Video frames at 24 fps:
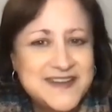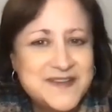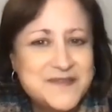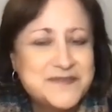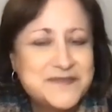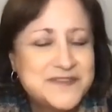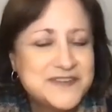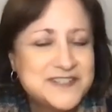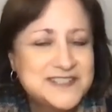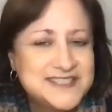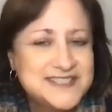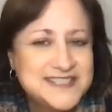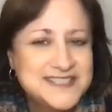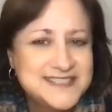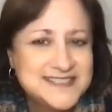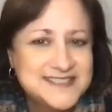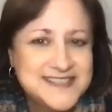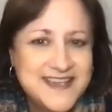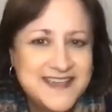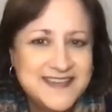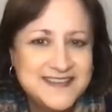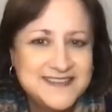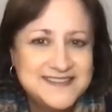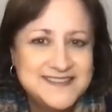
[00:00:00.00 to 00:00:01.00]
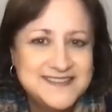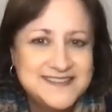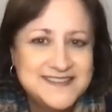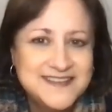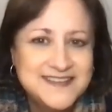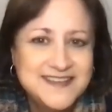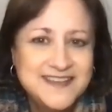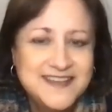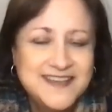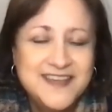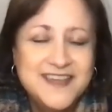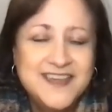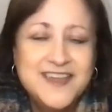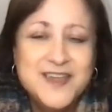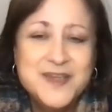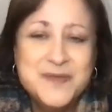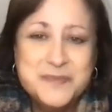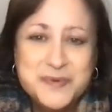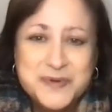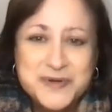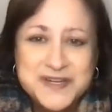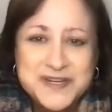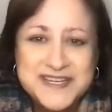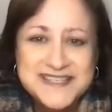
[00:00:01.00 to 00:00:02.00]
up for success.
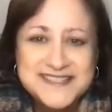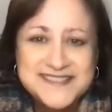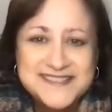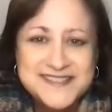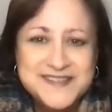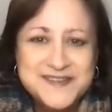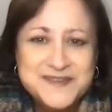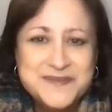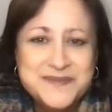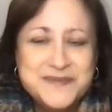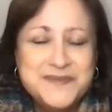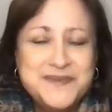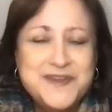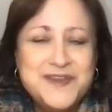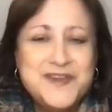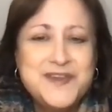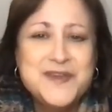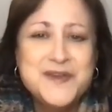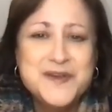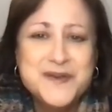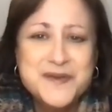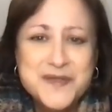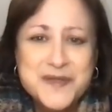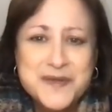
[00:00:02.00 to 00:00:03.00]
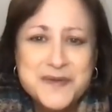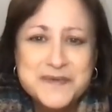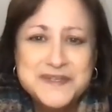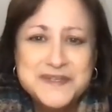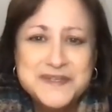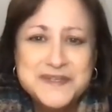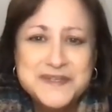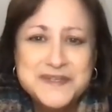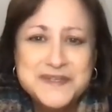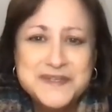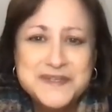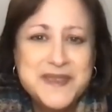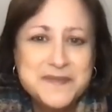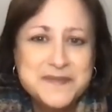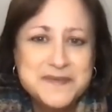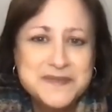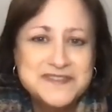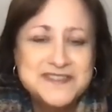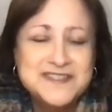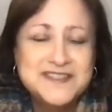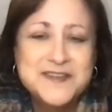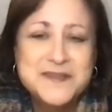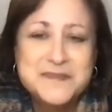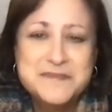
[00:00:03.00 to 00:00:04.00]
Pretty soon, you're going to be able
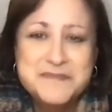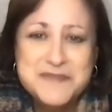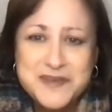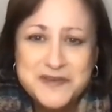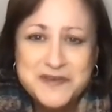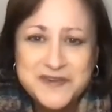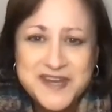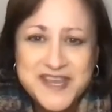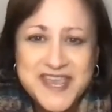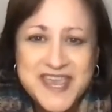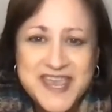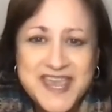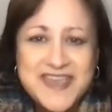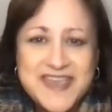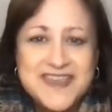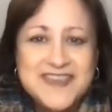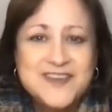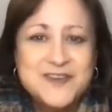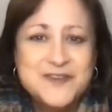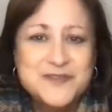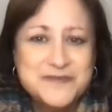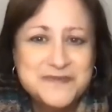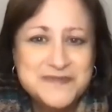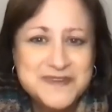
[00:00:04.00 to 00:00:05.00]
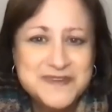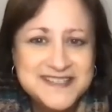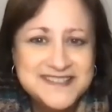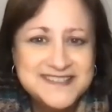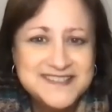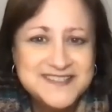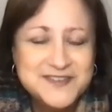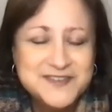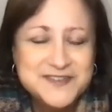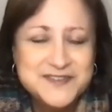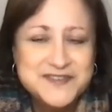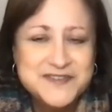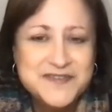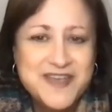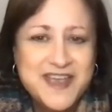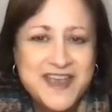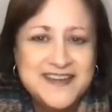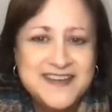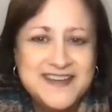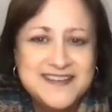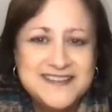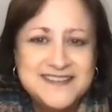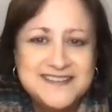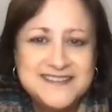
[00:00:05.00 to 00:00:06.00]
to communicate your research
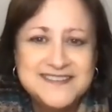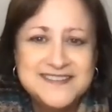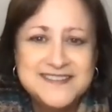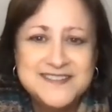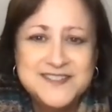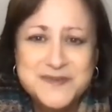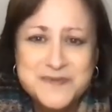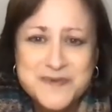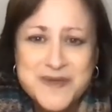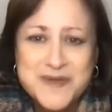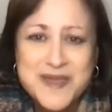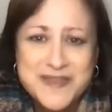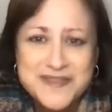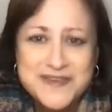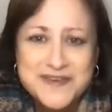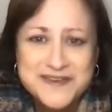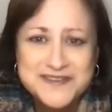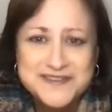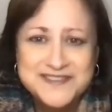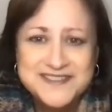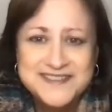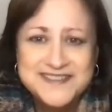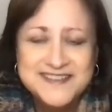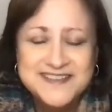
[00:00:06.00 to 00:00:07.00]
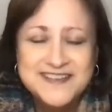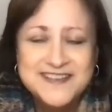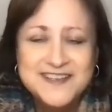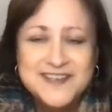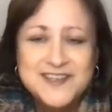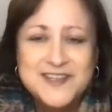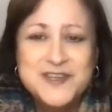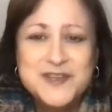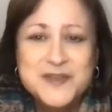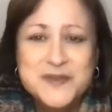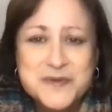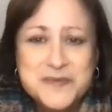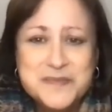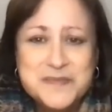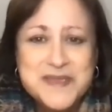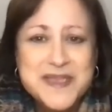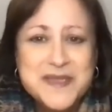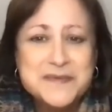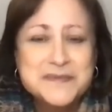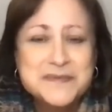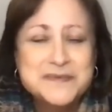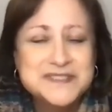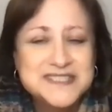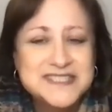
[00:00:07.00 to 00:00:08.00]
findings to others. You'll be
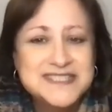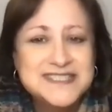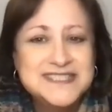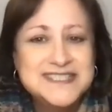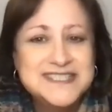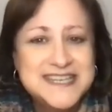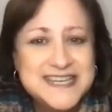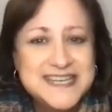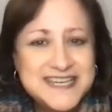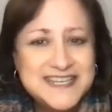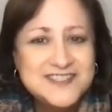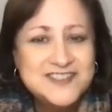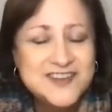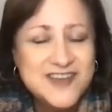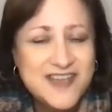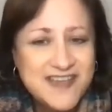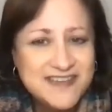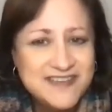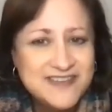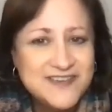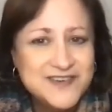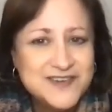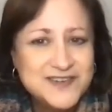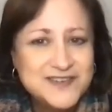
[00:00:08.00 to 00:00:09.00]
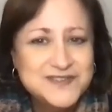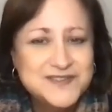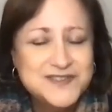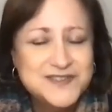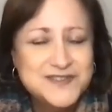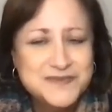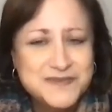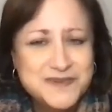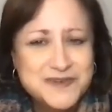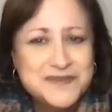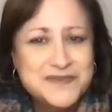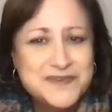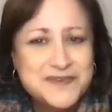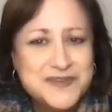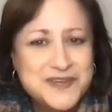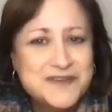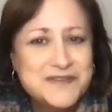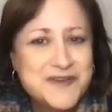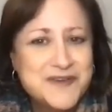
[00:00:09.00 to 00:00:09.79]
able to teach others through your